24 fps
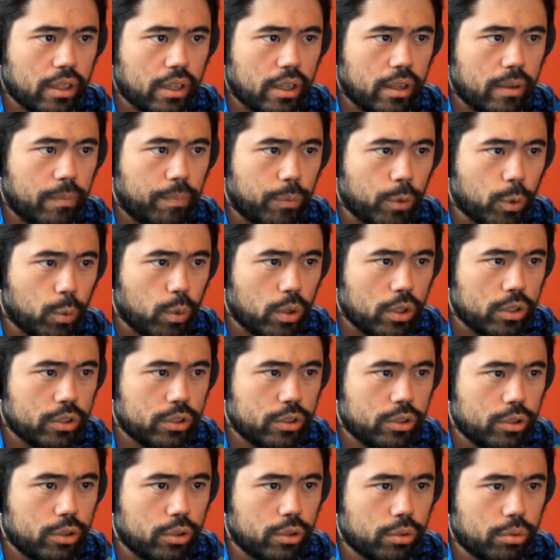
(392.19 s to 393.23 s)
Um, one,
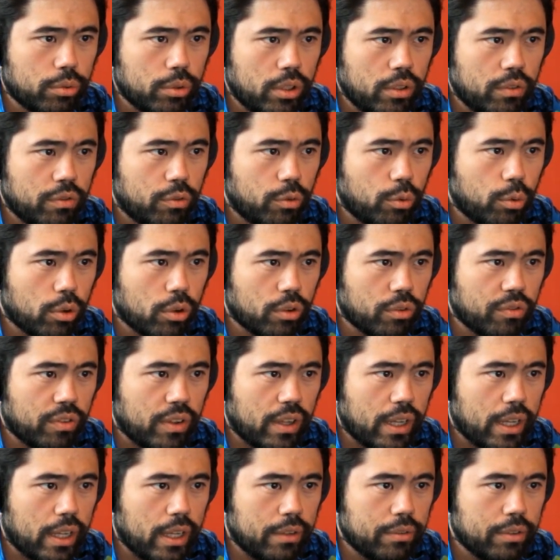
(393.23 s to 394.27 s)
two, three, four,
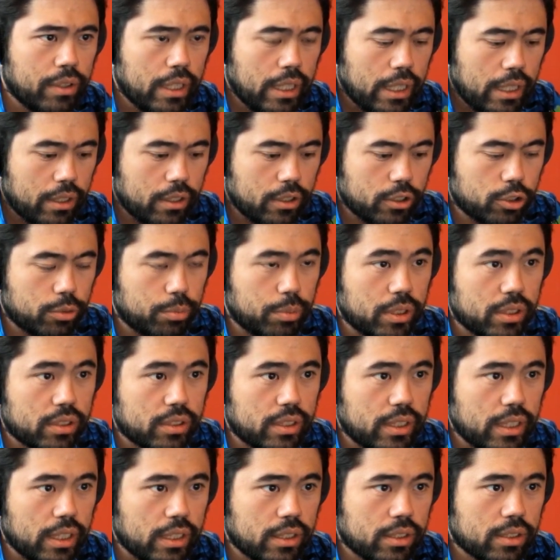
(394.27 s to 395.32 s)
five, this should be
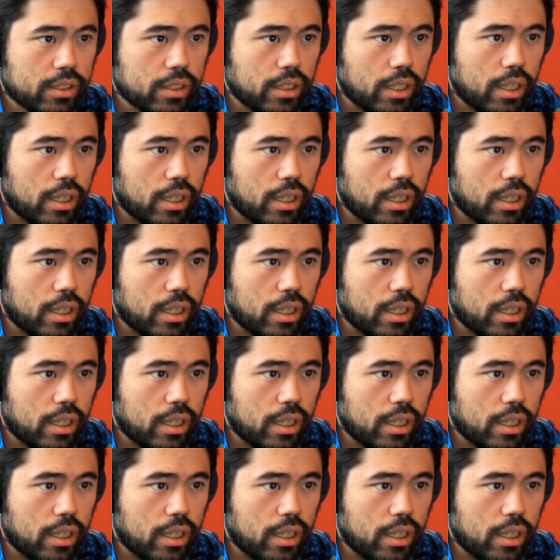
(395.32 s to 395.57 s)
six.